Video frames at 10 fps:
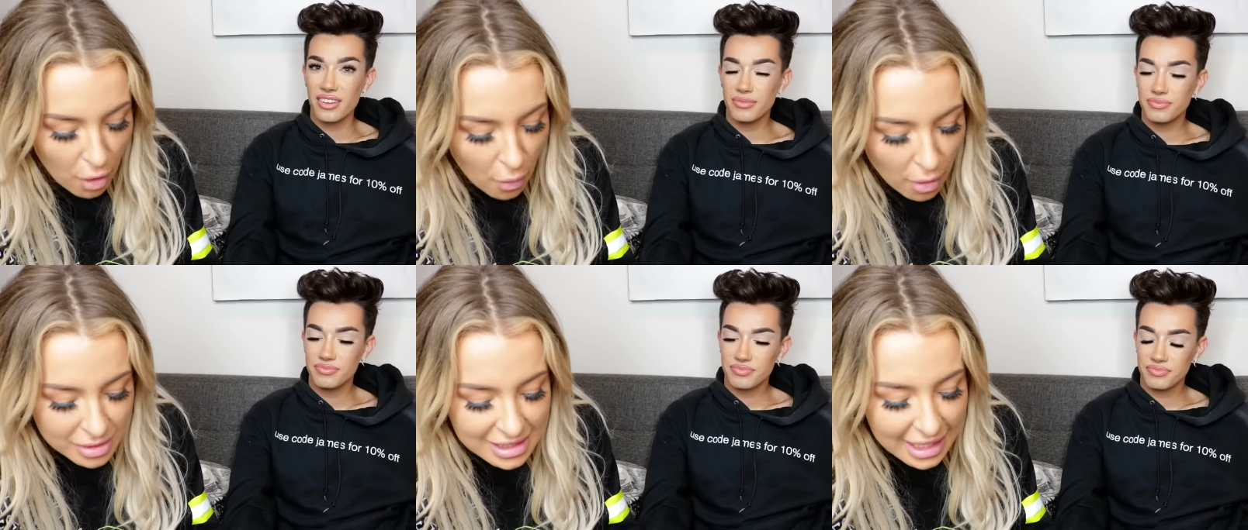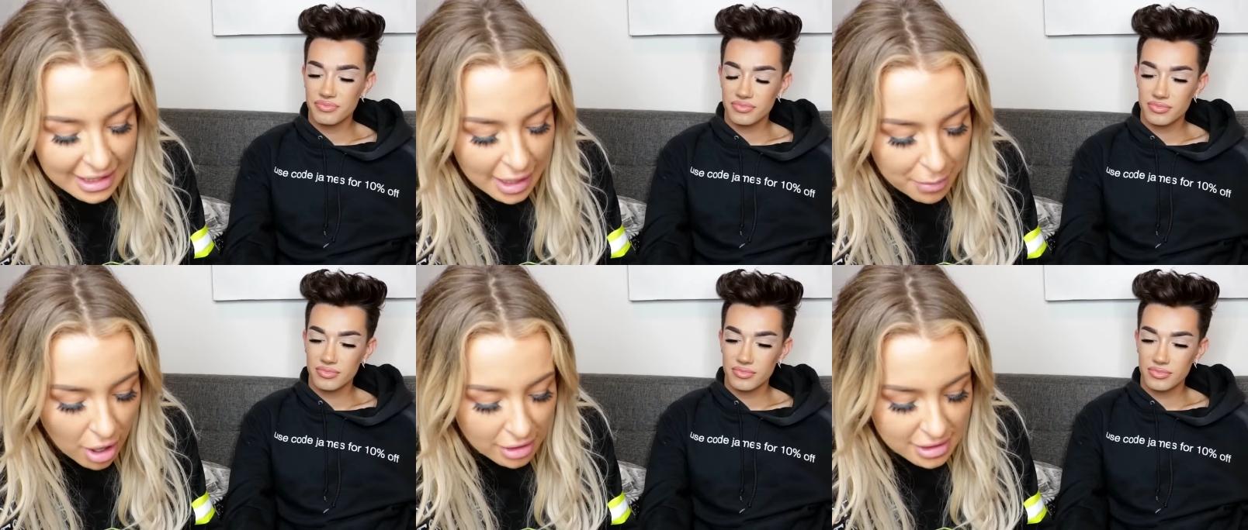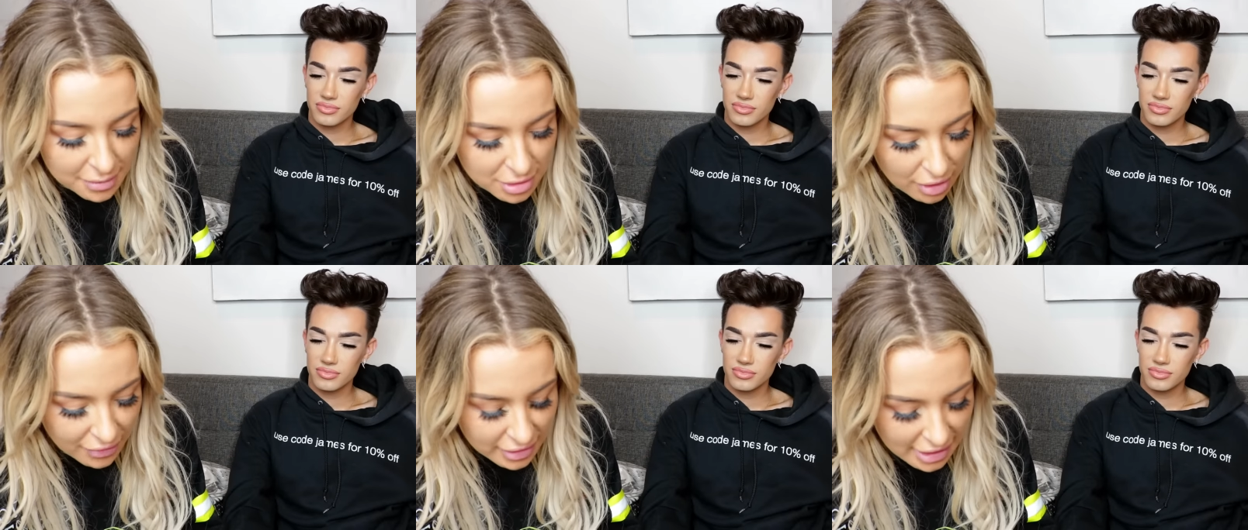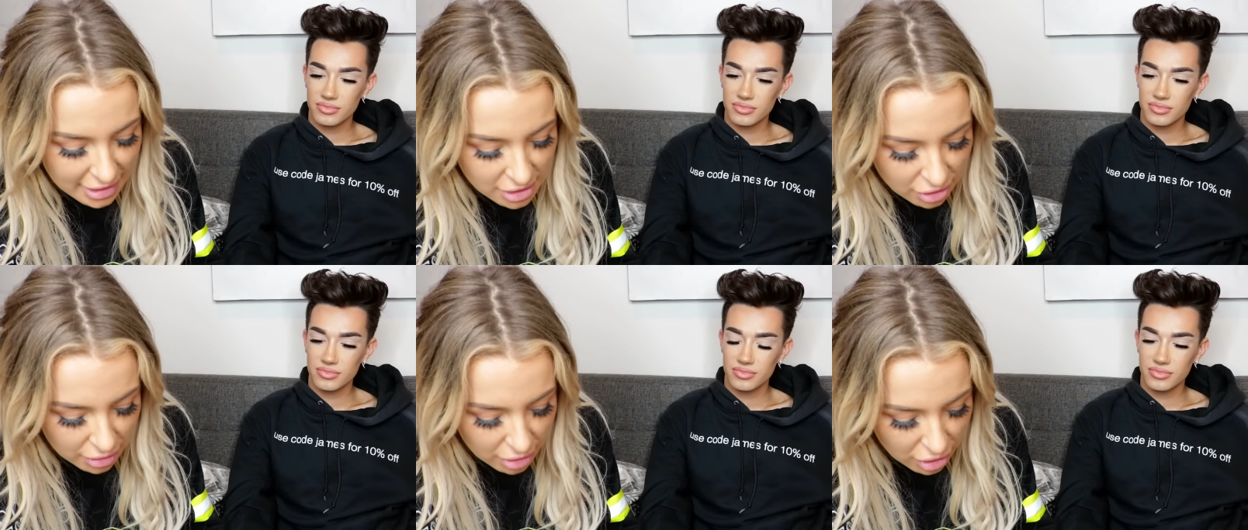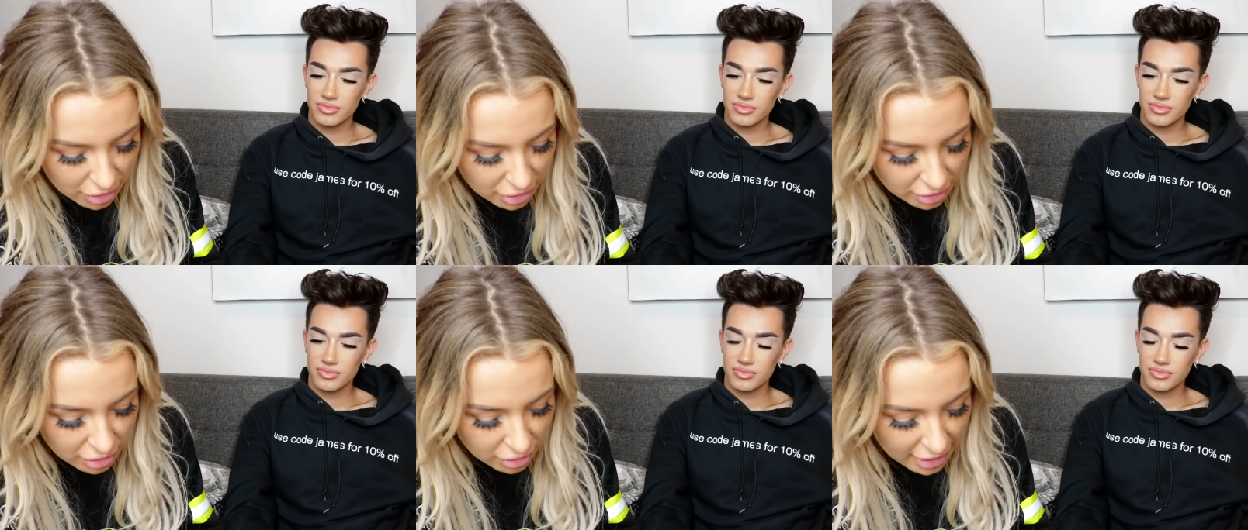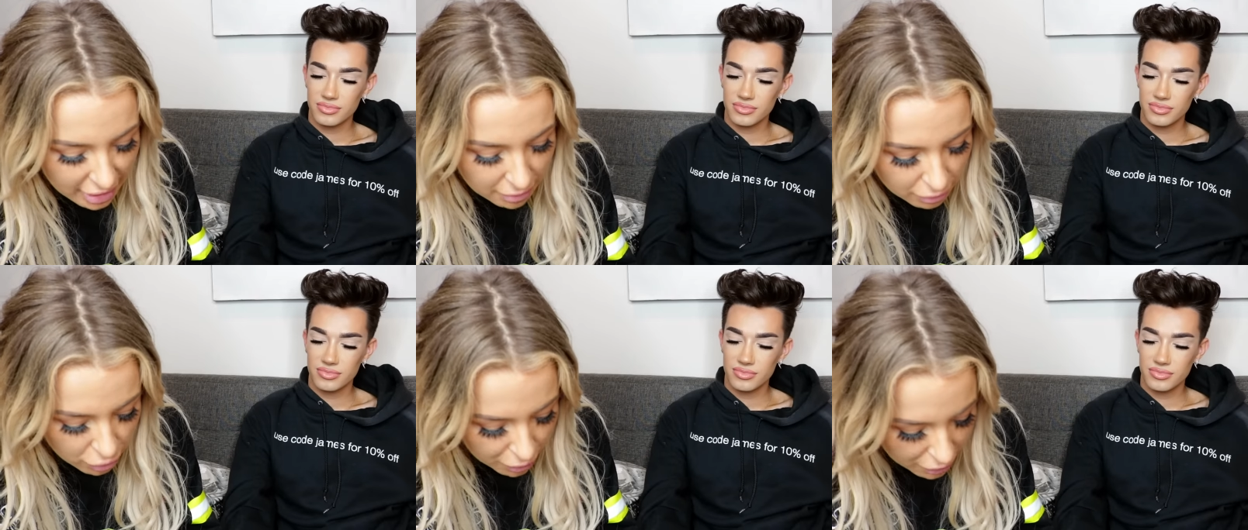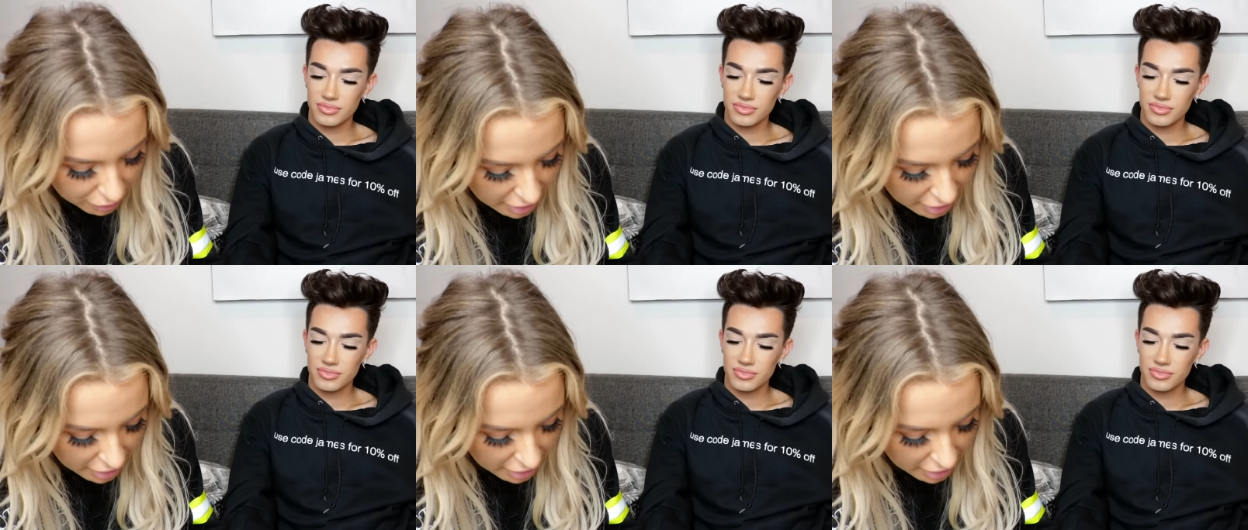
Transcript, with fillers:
Speaker 1: Whoa, what was Lele Pons up to? I feel like that's a good. Her and her little like group of